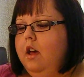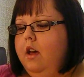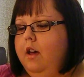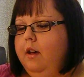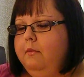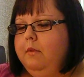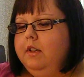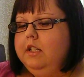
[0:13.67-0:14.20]

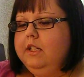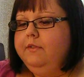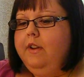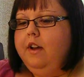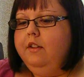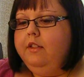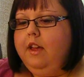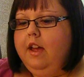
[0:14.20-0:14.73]
I just
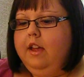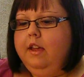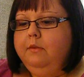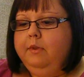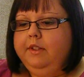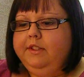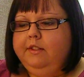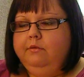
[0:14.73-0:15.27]
felt that
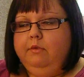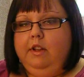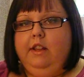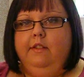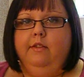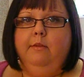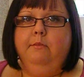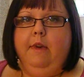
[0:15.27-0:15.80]
it wasn't
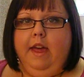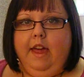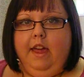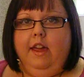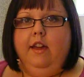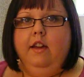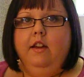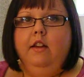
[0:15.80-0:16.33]
really for
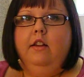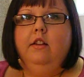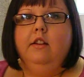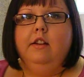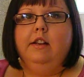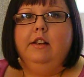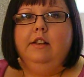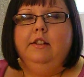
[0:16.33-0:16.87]
me.
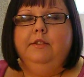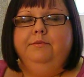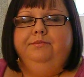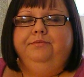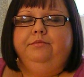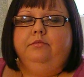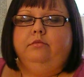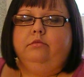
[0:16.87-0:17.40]
A
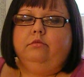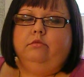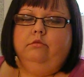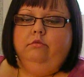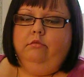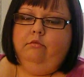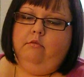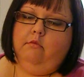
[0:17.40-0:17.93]

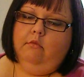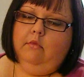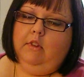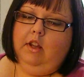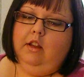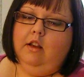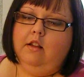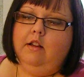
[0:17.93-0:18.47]

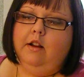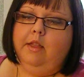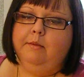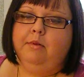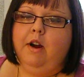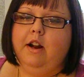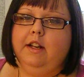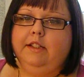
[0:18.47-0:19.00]
lot of the
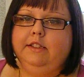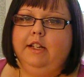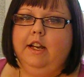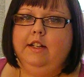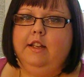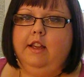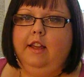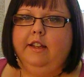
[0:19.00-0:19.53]
products that
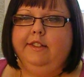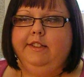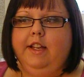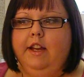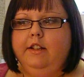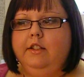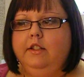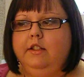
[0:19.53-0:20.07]
I did get
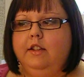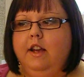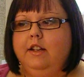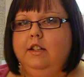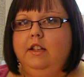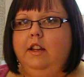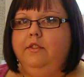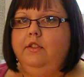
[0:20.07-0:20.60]
sent, I
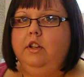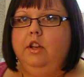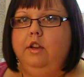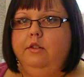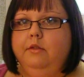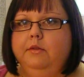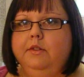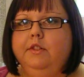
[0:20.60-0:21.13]
didn't even
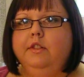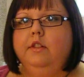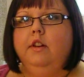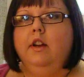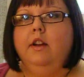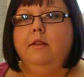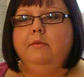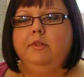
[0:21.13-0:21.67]
use,
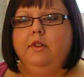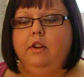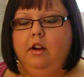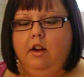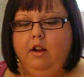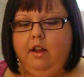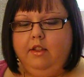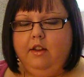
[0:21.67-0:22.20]
so
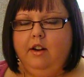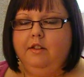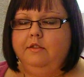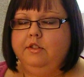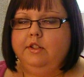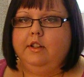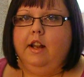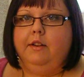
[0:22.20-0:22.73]
I thought it
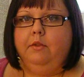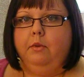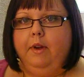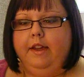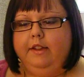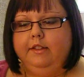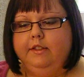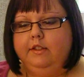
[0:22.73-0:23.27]
was just kind of a
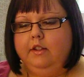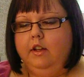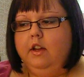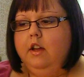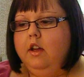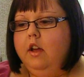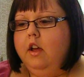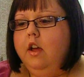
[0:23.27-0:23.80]
waste.
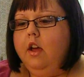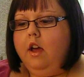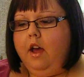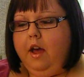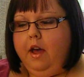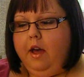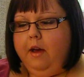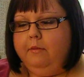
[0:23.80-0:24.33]

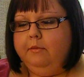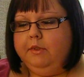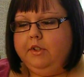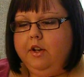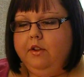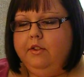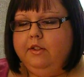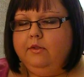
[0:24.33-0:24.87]

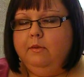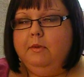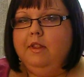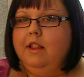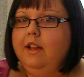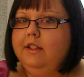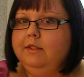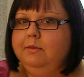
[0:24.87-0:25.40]
So this will be
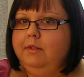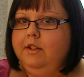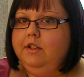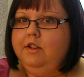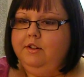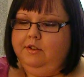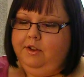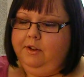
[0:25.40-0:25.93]
the last one I
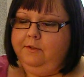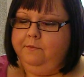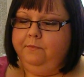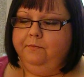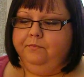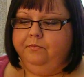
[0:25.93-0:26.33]
show you.